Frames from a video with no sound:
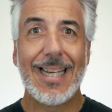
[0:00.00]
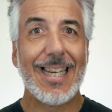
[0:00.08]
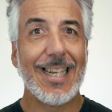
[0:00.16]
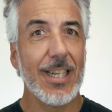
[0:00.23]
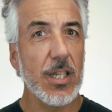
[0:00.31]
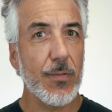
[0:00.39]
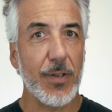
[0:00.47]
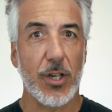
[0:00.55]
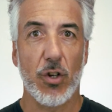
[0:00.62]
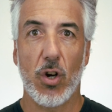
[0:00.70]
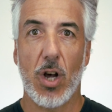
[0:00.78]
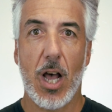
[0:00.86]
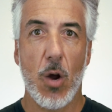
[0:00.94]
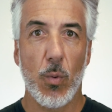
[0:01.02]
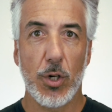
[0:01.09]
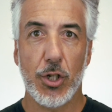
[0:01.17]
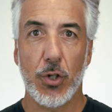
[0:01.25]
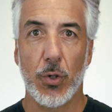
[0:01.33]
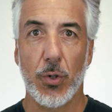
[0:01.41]
In this video I
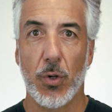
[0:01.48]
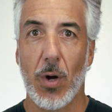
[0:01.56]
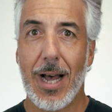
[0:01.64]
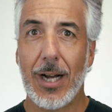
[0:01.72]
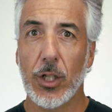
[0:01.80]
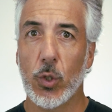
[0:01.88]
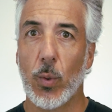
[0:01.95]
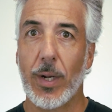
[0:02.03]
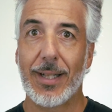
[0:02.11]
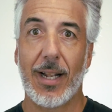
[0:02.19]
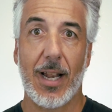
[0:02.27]
will show you how to add